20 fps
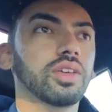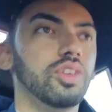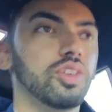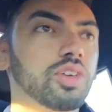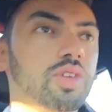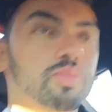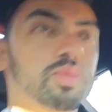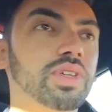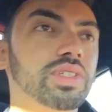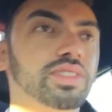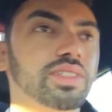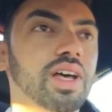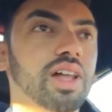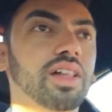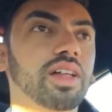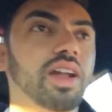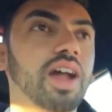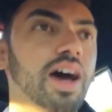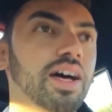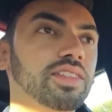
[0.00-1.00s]
You can be
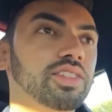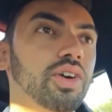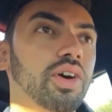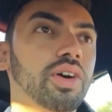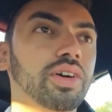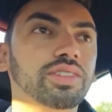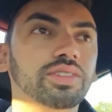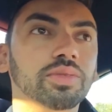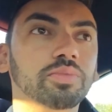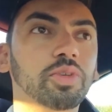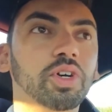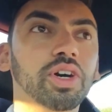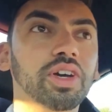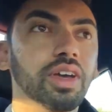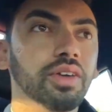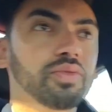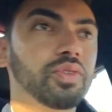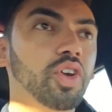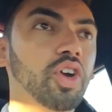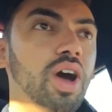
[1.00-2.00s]
selling hot dogs, but
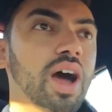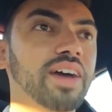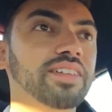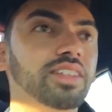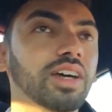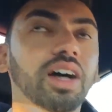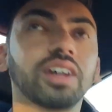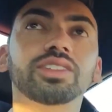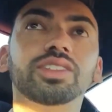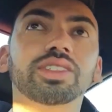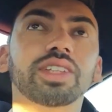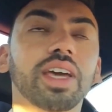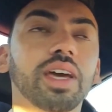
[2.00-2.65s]
if your hot dogs are